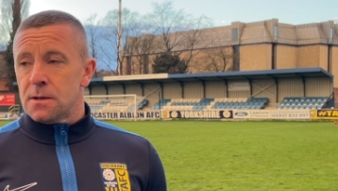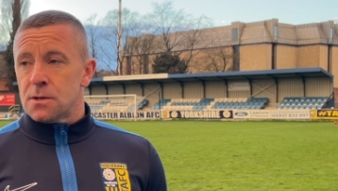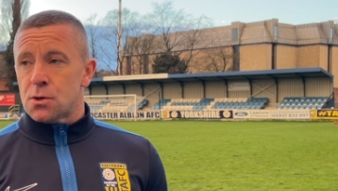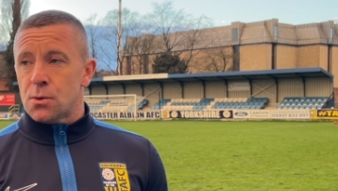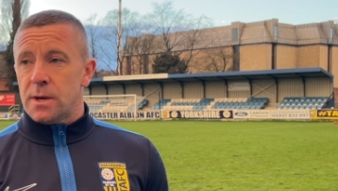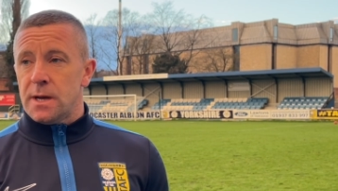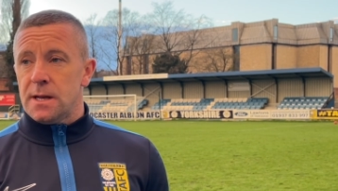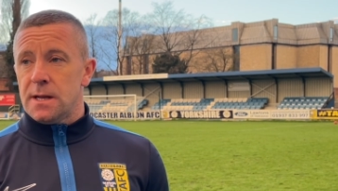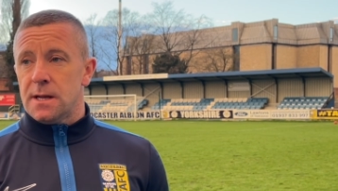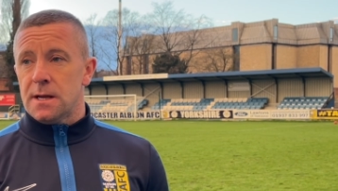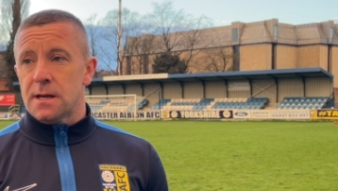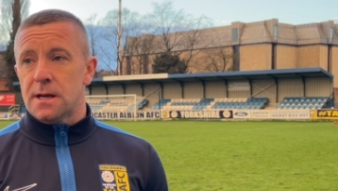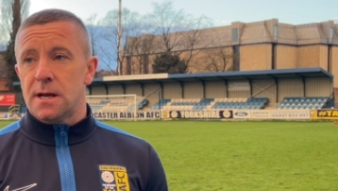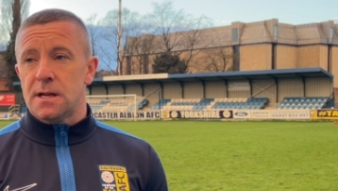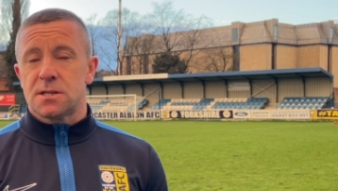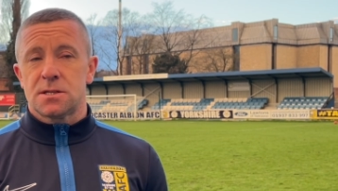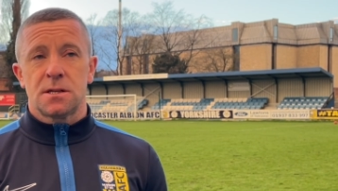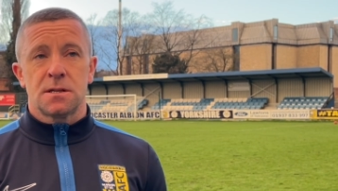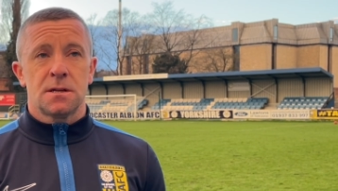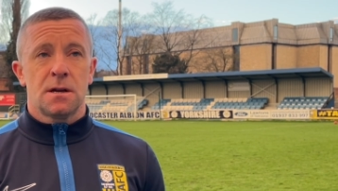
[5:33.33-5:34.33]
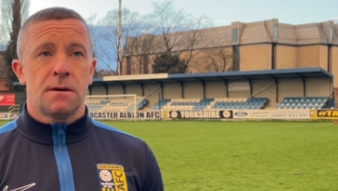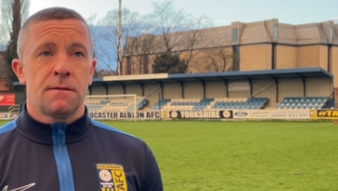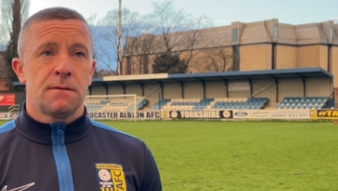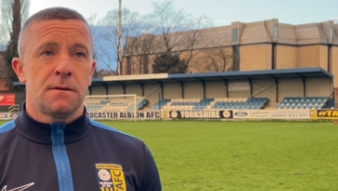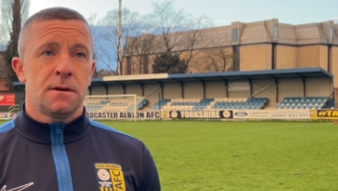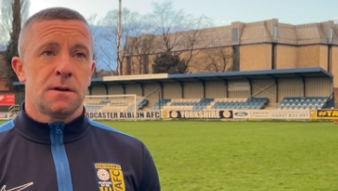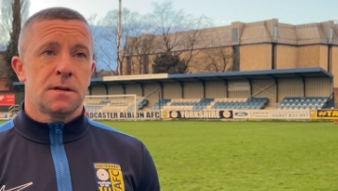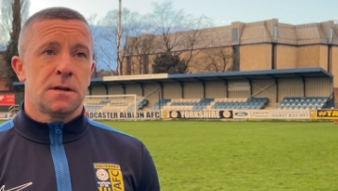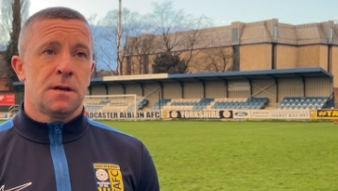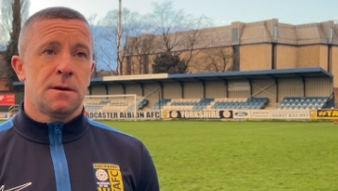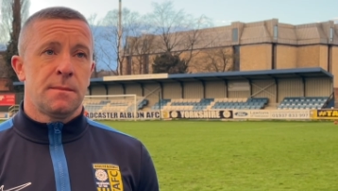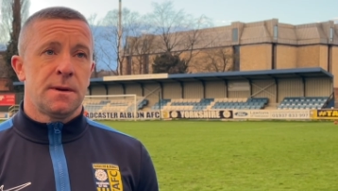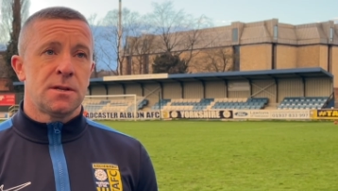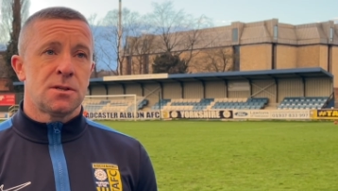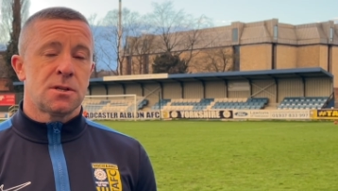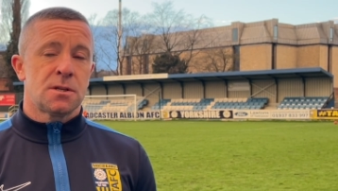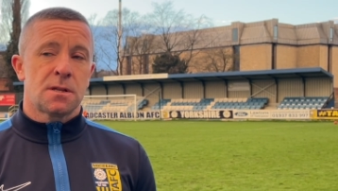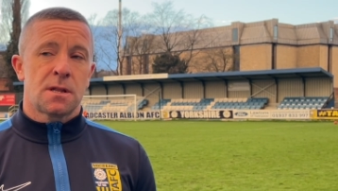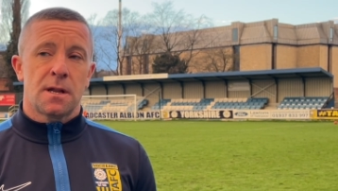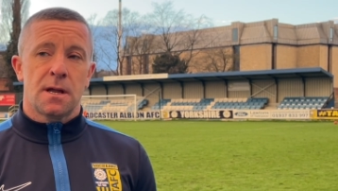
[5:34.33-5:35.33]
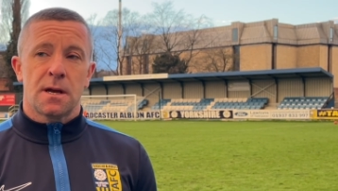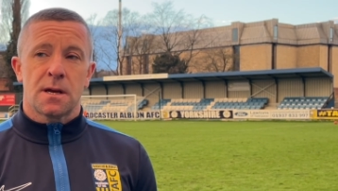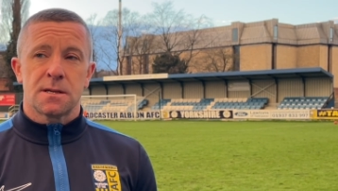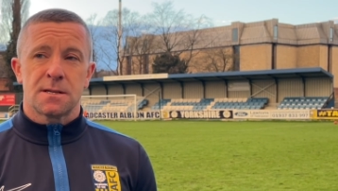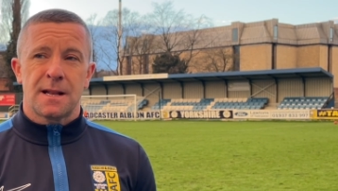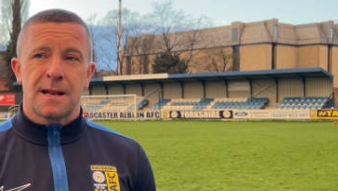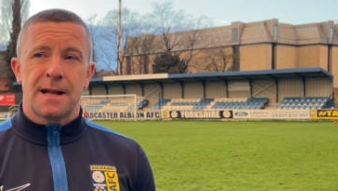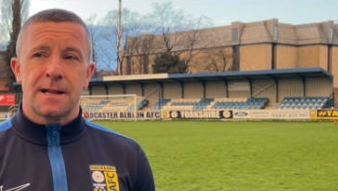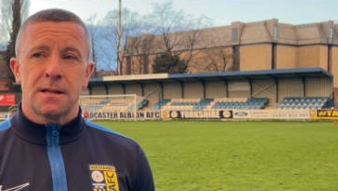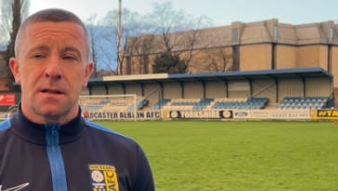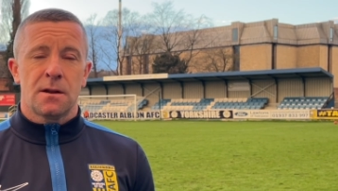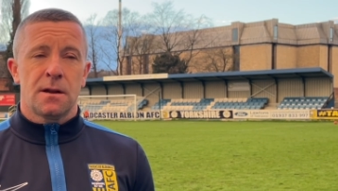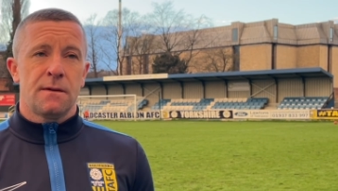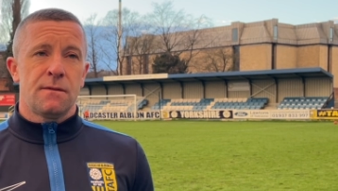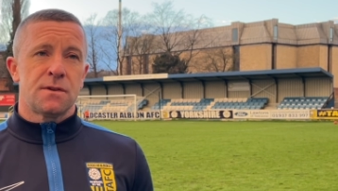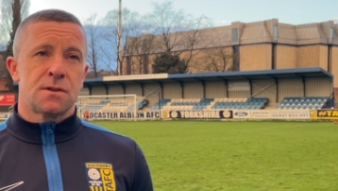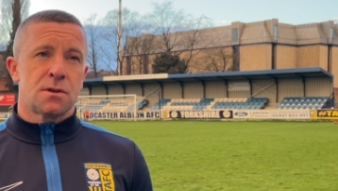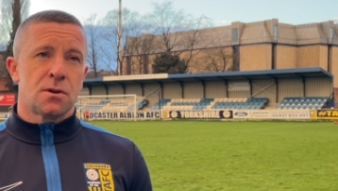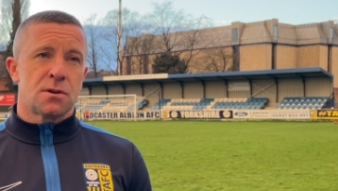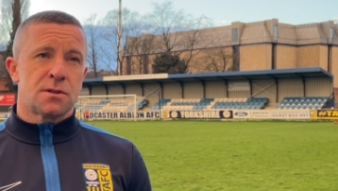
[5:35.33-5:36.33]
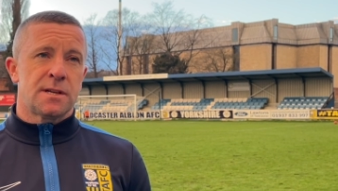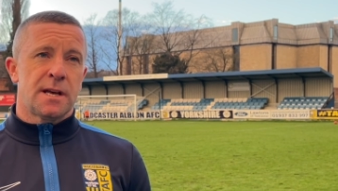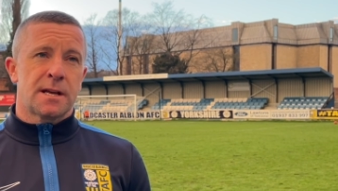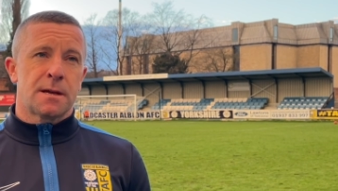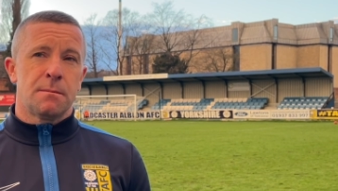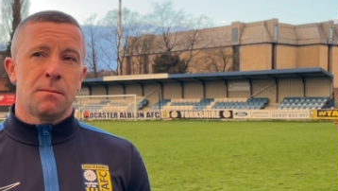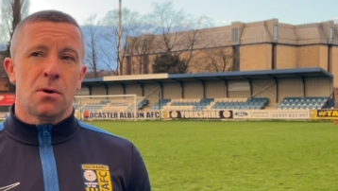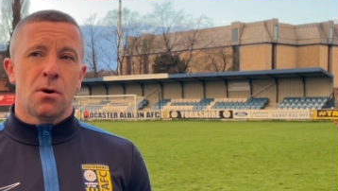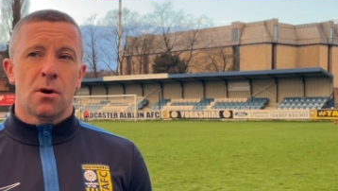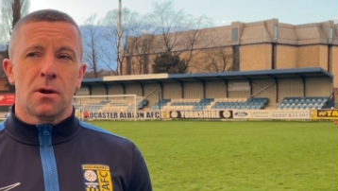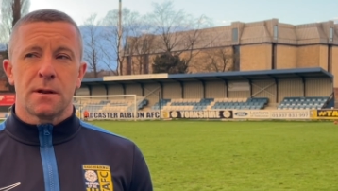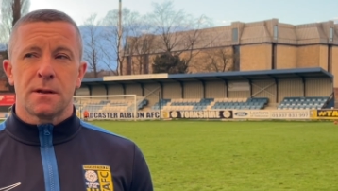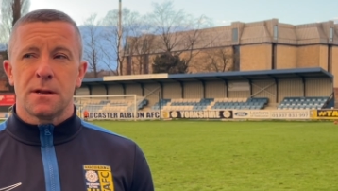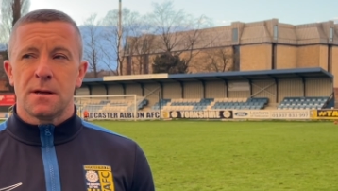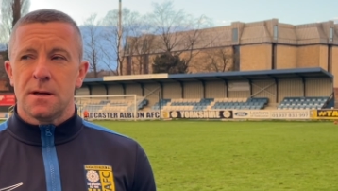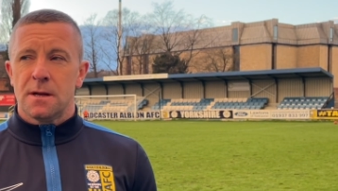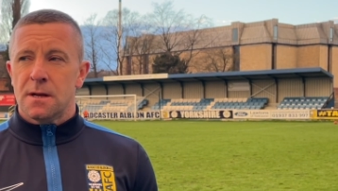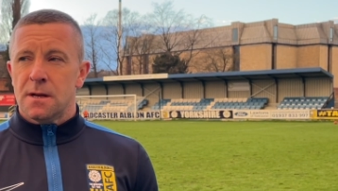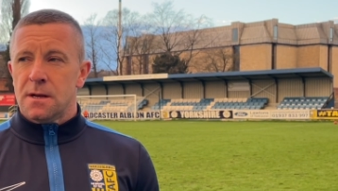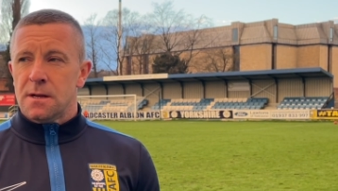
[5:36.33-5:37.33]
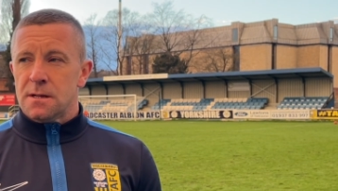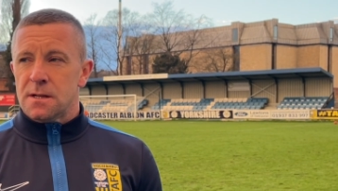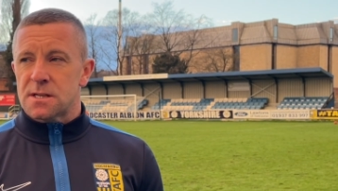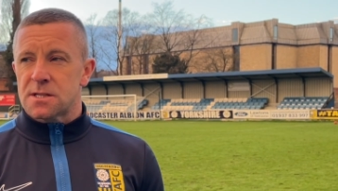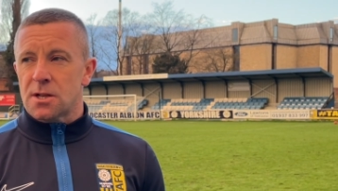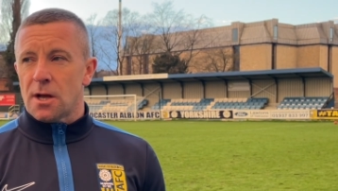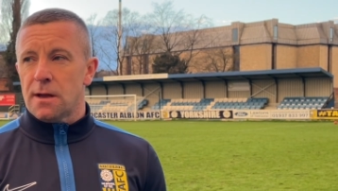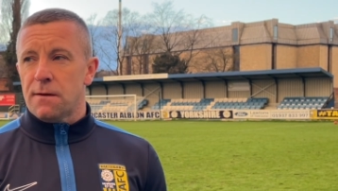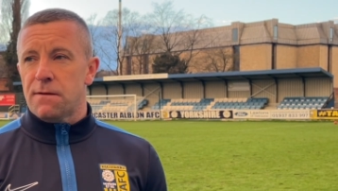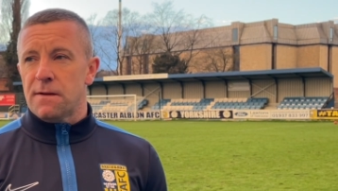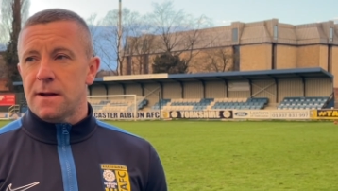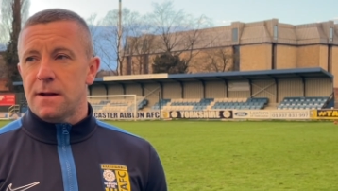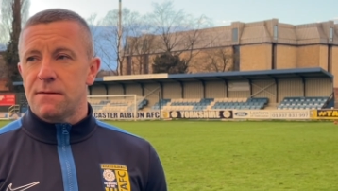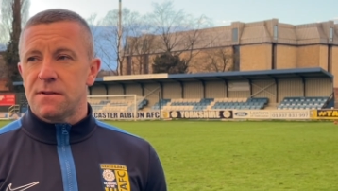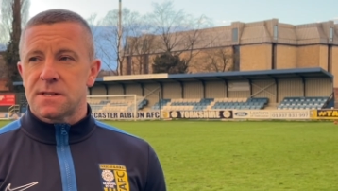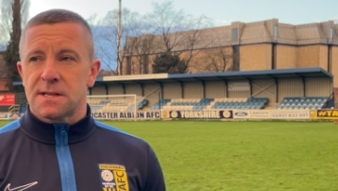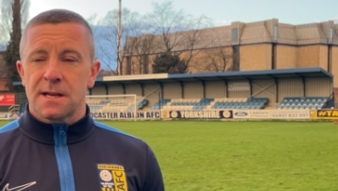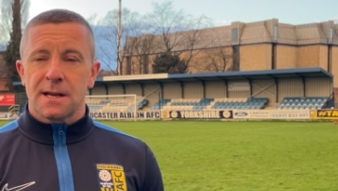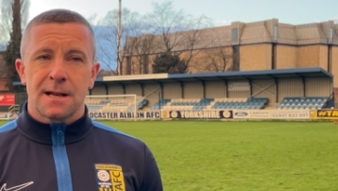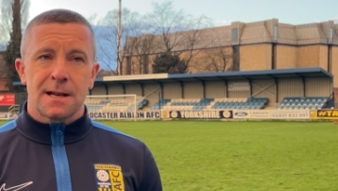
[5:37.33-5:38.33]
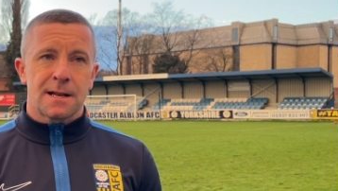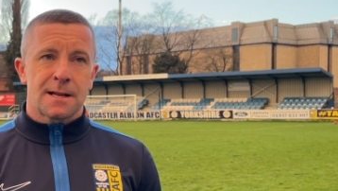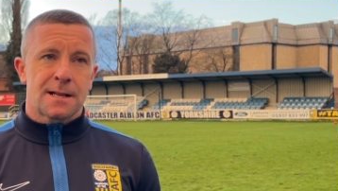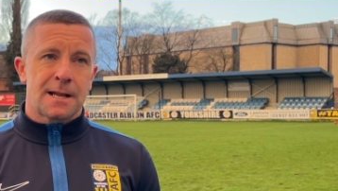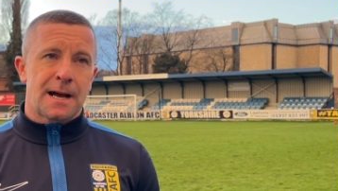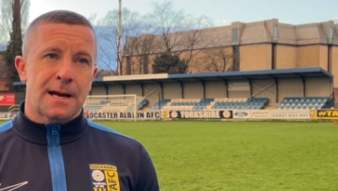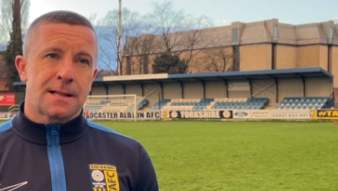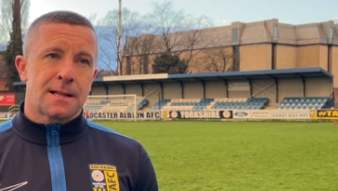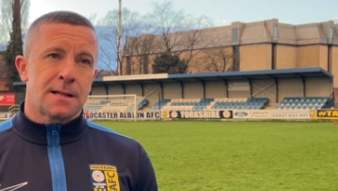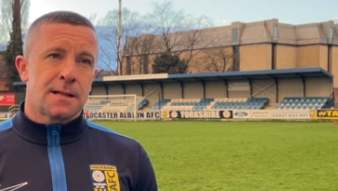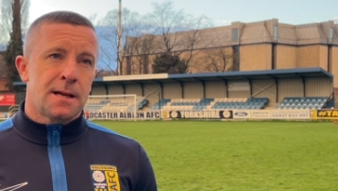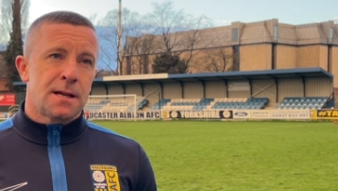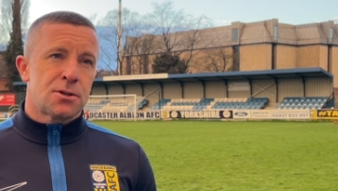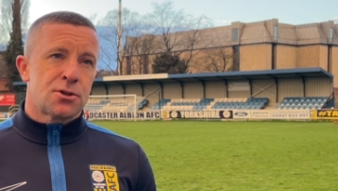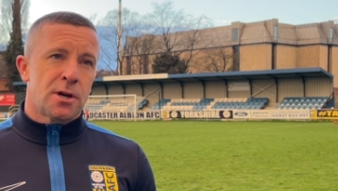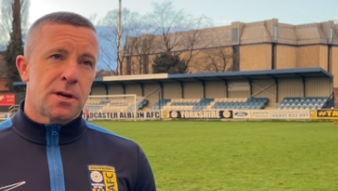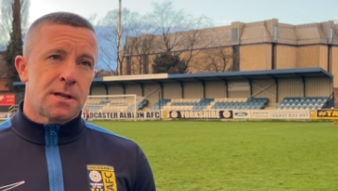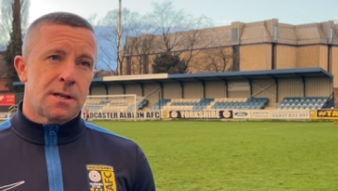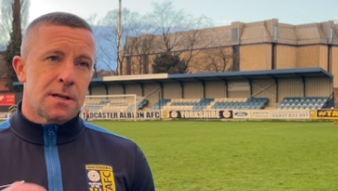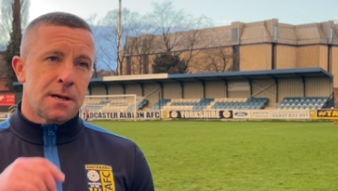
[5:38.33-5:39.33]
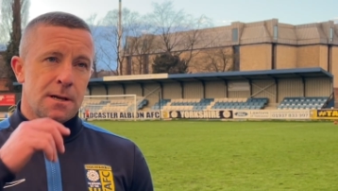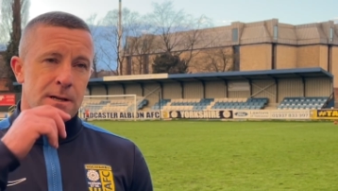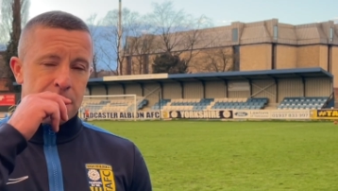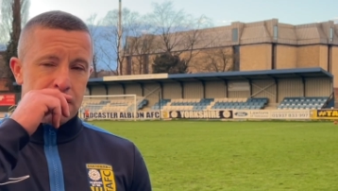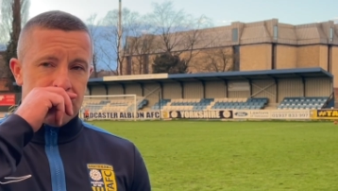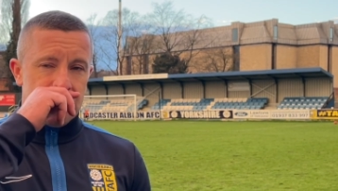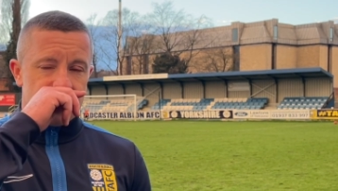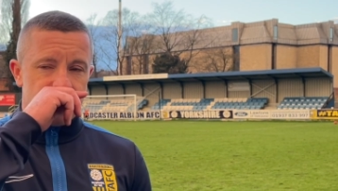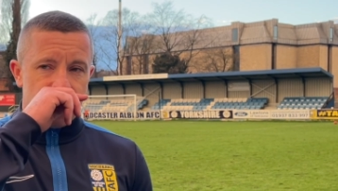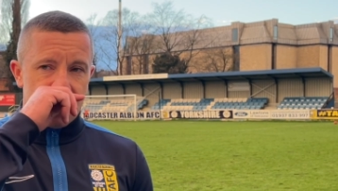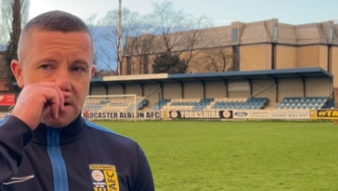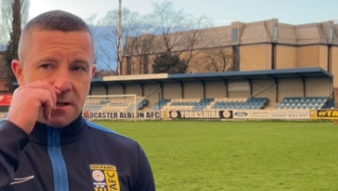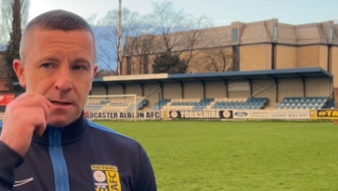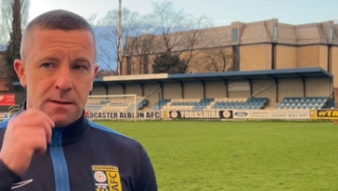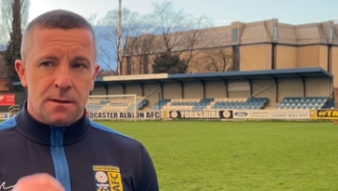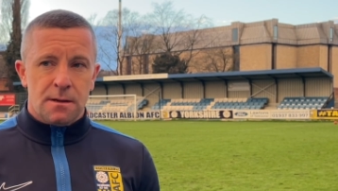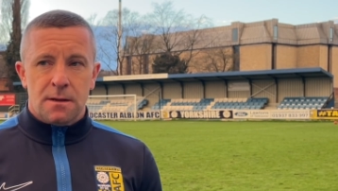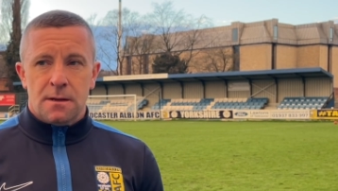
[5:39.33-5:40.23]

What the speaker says: Tweedy and Kitch deserve a mention today because they landed on every sort of second ball and they stifled every single attack that they tried to